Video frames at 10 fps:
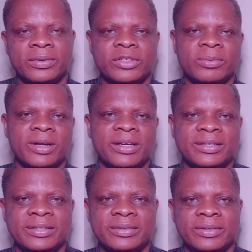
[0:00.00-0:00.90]
What's up,
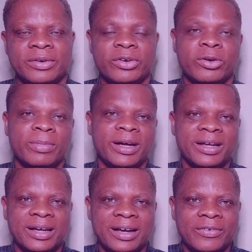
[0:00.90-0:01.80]
guys? Welcome
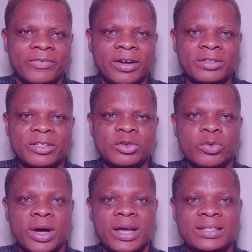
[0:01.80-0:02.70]
back. I found this
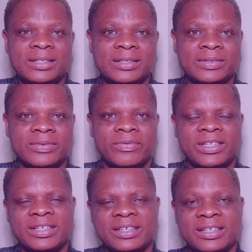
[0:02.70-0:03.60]
quite
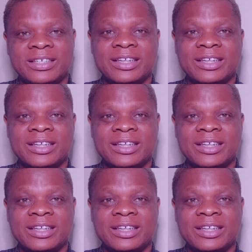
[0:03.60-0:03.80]
fascinating.